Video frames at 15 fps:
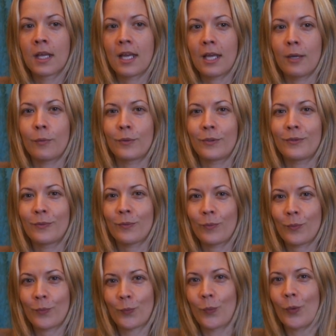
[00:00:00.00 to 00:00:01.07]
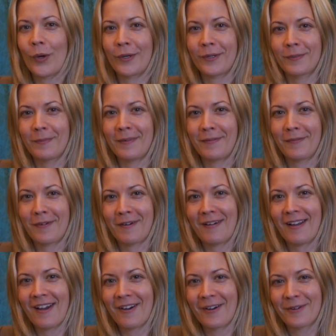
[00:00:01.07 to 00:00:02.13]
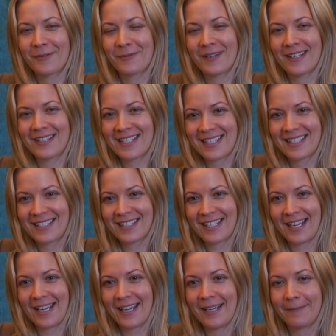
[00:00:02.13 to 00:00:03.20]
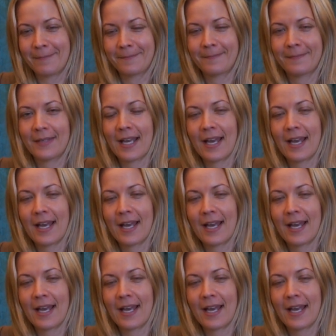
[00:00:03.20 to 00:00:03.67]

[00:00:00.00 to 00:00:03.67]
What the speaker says: he would work me very hard when I did see him.